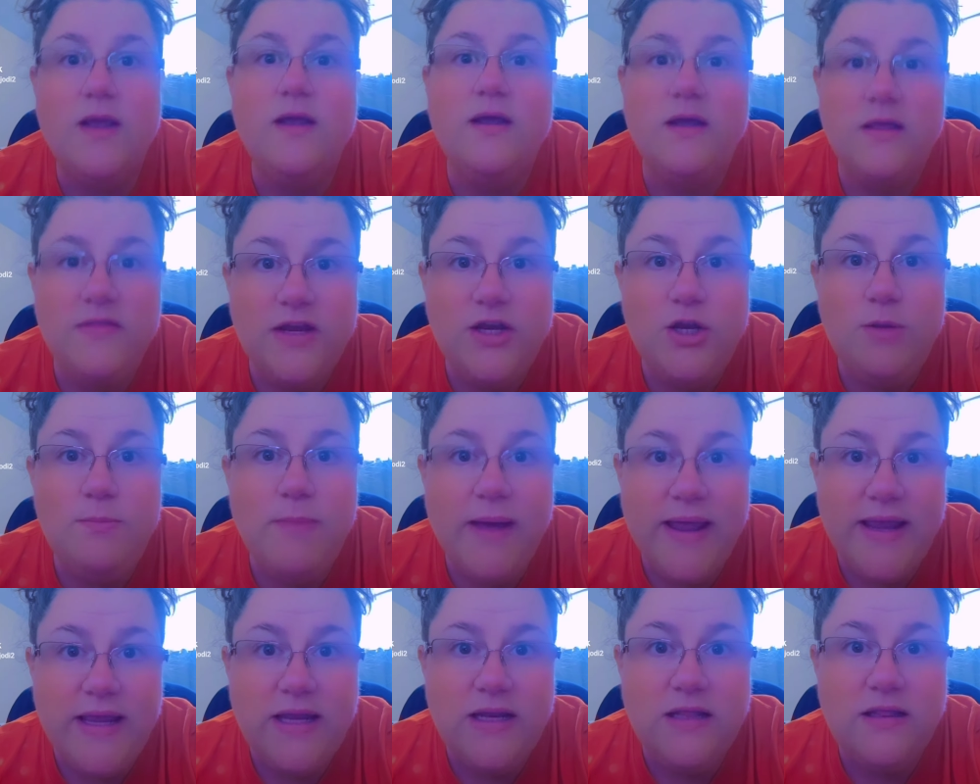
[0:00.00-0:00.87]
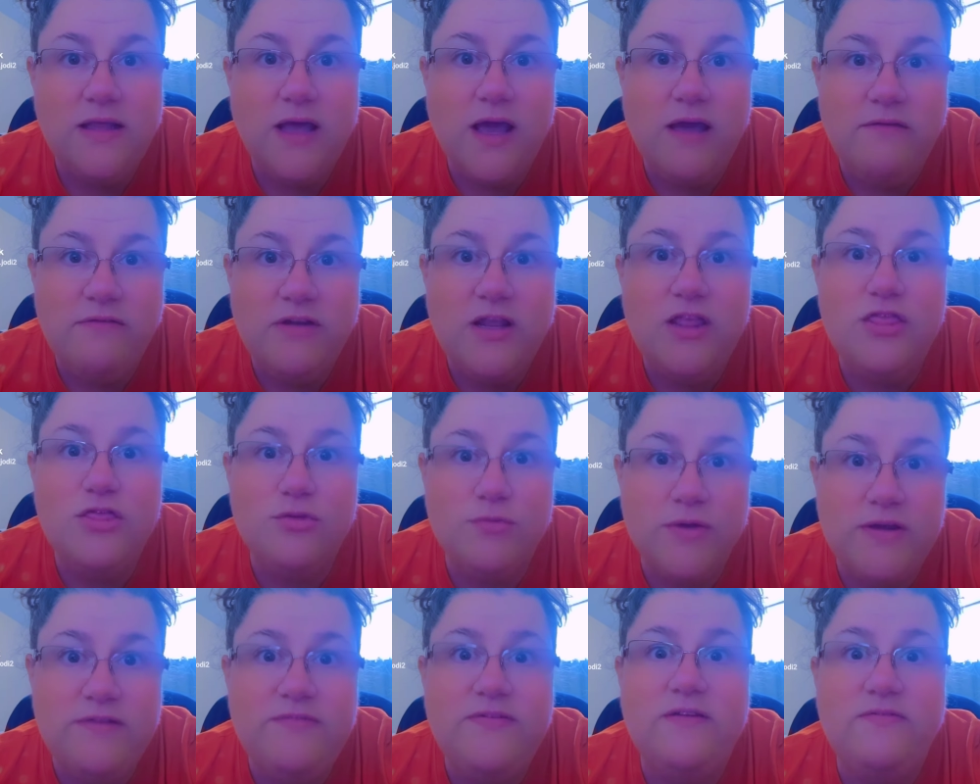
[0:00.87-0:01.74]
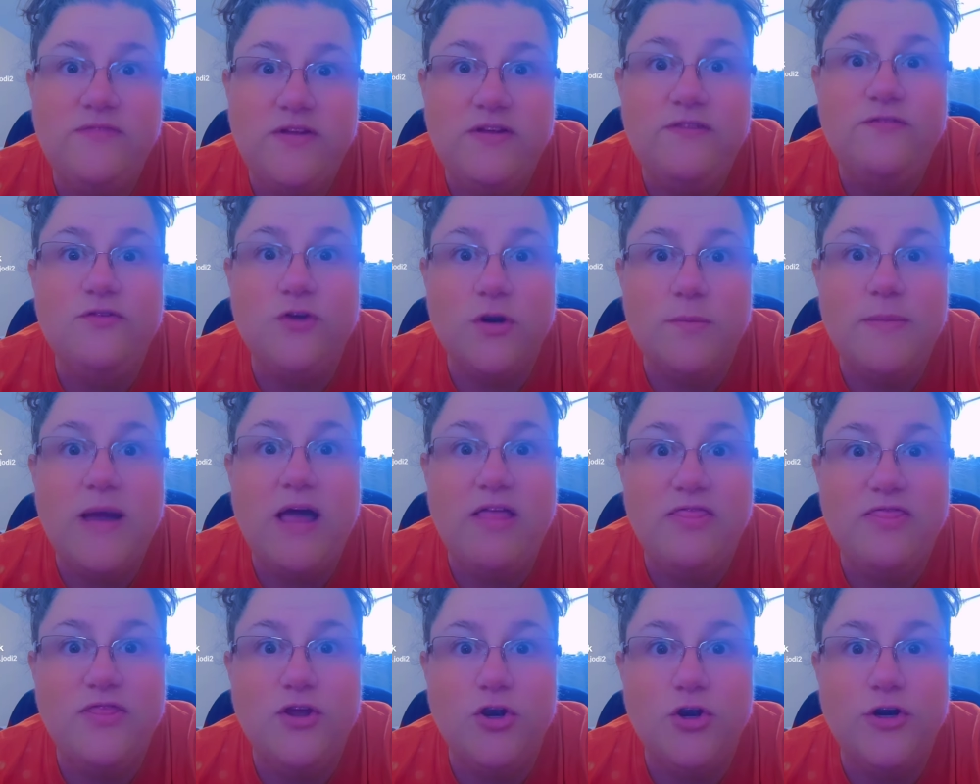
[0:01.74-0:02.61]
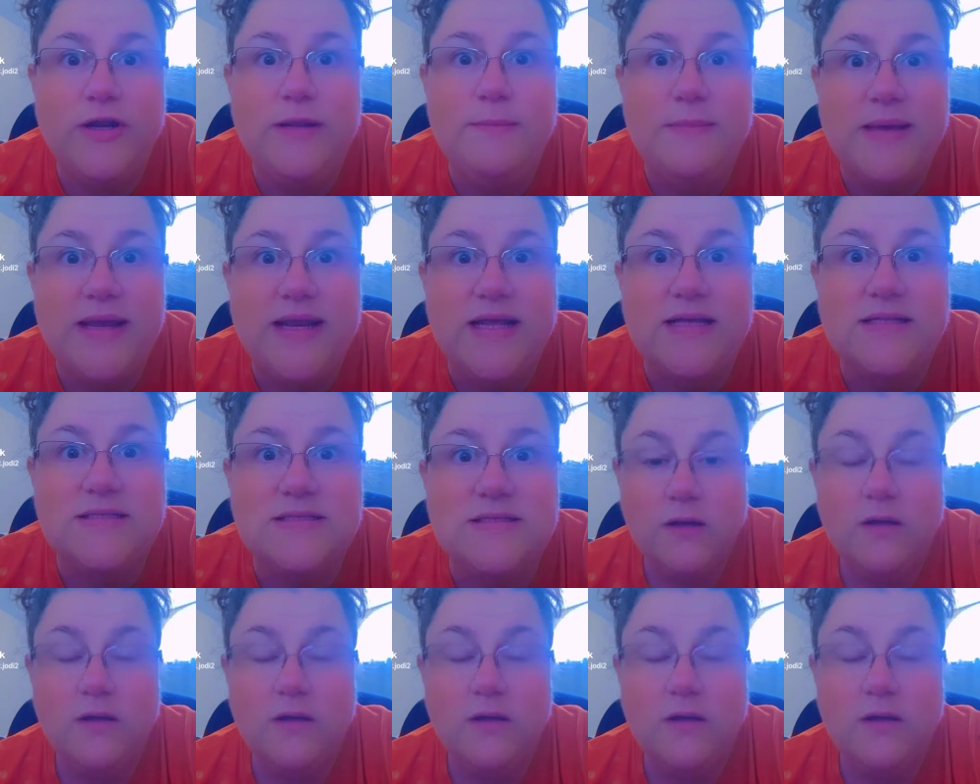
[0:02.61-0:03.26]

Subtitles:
And then you bake it in the oven at 350 for about 30 minutes.